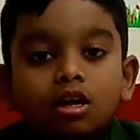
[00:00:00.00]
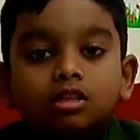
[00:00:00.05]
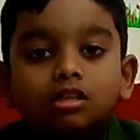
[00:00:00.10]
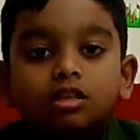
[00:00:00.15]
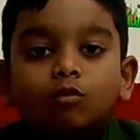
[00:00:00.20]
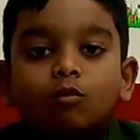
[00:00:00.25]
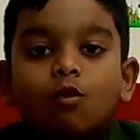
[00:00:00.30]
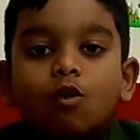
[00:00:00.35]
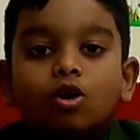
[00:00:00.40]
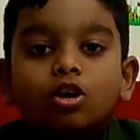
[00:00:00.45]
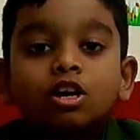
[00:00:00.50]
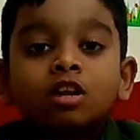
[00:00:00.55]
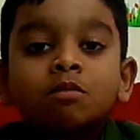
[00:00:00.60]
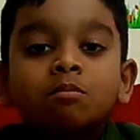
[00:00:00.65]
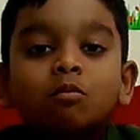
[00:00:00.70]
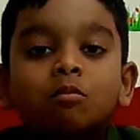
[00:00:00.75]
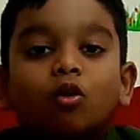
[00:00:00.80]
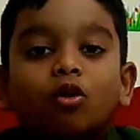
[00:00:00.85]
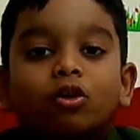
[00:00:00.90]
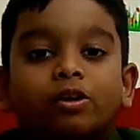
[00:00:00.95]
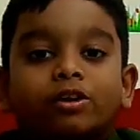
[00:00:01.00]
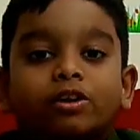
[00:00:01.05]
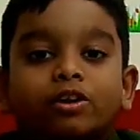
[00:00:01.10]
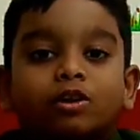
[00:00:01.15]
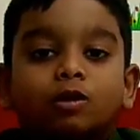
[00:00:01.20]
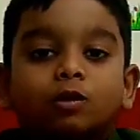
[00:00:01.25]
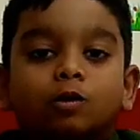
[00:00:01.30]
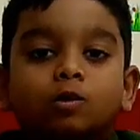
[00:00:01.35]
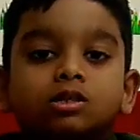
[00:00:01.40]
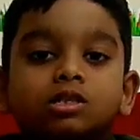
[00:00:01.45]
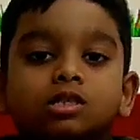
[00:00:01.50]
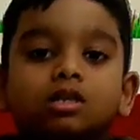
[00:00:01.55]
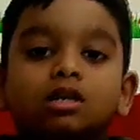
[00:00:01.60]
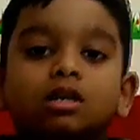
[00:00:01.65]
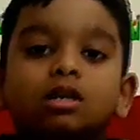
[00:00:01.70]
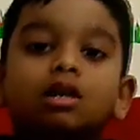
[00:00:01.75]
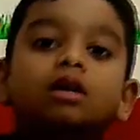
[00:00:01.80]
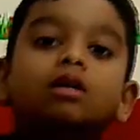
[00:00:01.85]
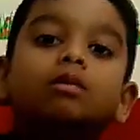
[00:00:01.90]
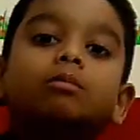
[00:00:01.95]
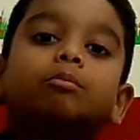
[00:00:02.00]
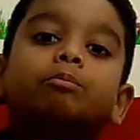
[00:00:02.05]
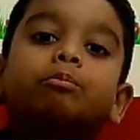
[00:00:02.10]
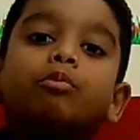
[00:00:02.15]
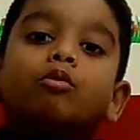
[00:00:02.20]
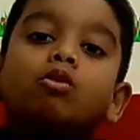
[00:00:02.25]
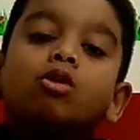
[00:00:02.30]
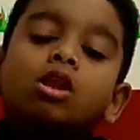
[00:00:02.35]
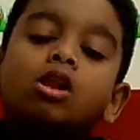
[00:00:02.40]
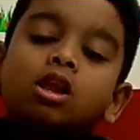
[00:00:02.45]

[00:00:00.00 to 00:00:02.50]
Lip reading: the water molecules pull